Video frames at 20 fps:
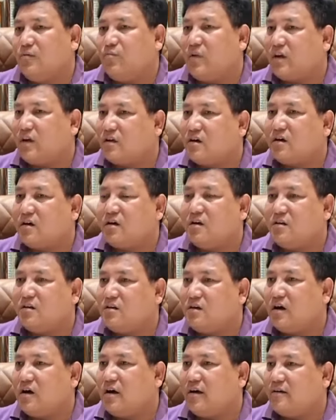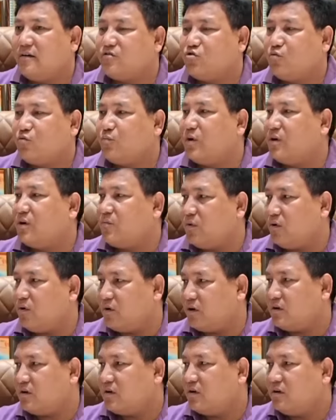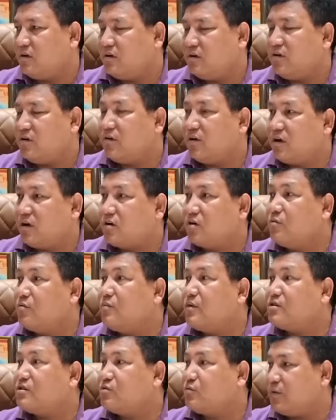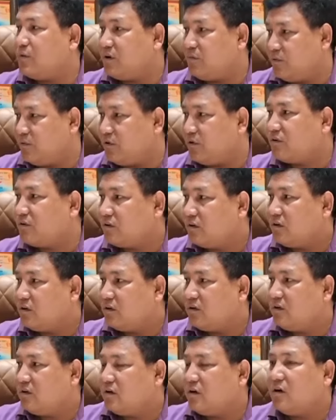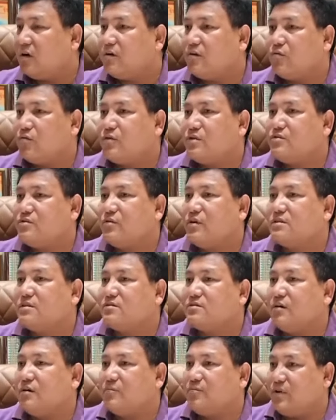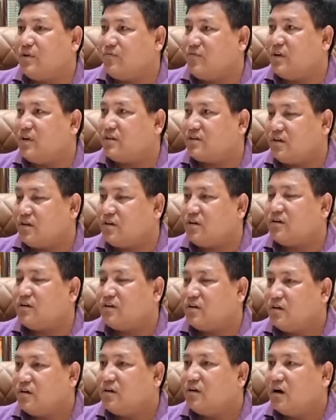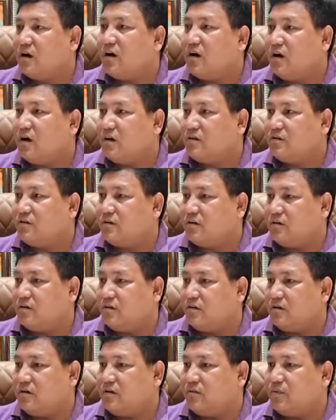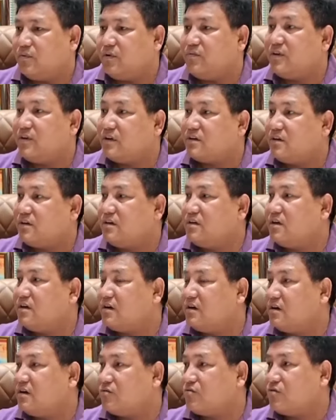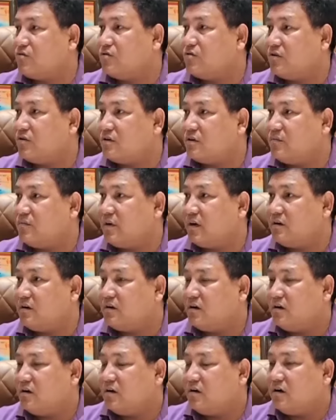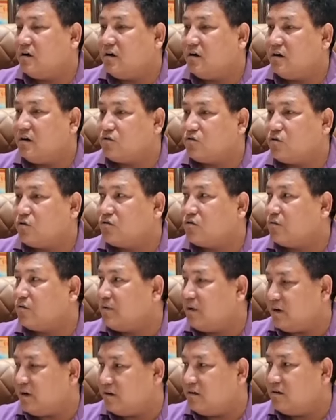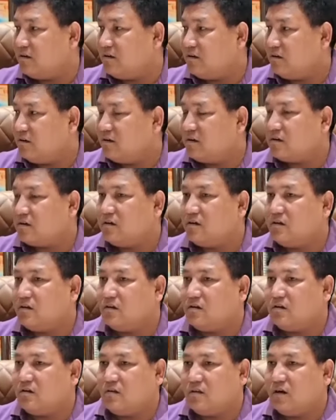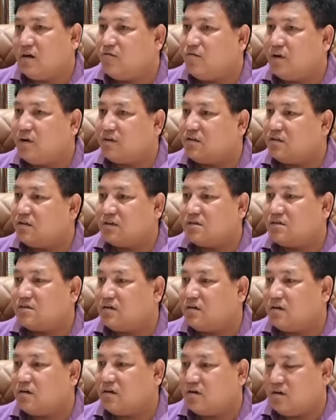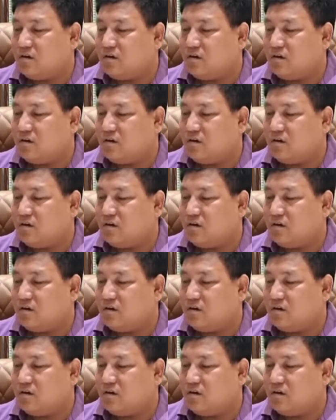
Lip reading: making India a superpower. Now economic superpower, which was previously previous leader, they could not even thought of that. Ki they were just